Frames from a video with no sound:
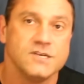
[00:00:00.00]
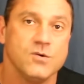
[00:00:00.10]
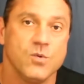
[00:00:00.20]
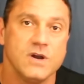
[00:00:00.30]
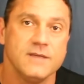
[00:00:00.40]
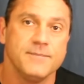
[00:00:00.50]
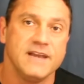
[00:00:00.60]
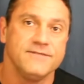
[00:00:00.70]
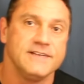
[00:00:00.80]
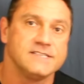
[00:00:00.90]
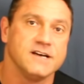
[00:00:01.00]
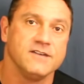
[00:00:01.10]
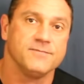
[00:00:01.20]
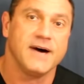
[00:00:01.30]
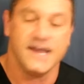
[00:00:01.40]
So what are the benefits
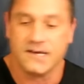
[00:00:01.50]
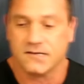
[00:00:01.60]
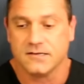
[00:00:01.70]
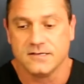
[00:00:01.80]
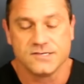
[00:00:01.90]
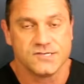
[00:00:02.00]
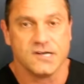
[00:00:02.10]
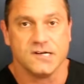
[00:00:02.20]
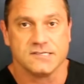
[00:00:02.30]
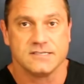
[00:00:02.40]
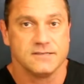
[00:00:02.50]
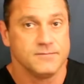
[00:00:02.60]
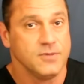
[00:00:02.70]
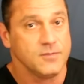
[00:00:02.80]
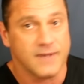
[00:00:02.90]
of bile salts?
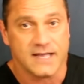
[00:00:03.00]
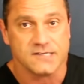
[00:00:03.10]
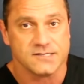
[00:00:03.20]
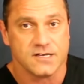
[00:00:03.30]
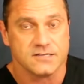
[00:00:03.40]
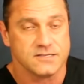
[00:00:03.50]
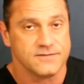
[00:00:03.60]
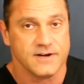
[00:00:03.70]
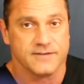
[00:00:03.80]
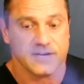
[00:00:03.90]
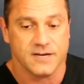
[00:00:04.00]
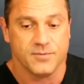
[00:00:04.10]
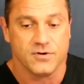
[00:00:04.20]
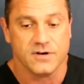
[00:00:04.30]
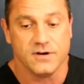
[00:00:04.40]
Remember, bile salts is very, very
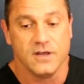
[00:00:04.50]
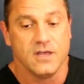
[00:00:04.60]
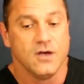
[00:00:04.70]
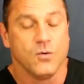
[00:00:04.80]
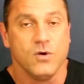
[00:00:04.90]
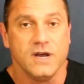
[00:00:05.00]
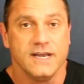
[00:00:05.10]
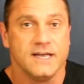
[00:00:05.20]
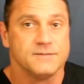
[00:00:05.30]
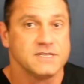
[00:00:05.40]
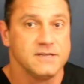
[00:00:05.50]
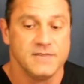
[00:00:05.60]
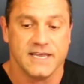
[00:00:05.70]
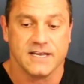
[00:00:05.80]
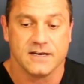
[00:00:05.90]
important. One, it helps
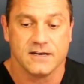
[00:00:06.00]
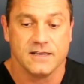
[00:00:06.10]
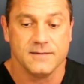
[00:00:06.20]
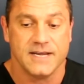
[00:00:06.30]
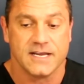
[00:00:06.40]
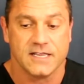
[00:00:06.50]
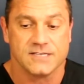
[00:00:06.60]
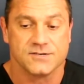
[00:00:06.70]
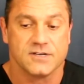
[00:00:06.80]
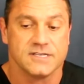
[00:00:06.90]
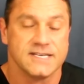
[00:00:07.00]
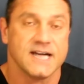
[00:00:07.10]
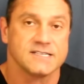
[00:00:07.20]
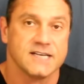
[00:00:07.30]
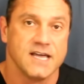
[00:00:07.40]
eliminate, eliminate cholesterol and
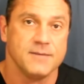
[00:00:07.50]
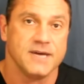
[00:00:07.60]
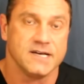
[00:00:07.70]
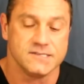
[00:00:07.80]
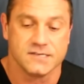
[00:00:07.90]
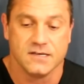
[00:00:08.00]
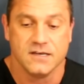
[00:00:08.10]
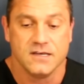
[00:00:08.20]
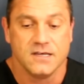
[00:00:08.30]
toxic compounds.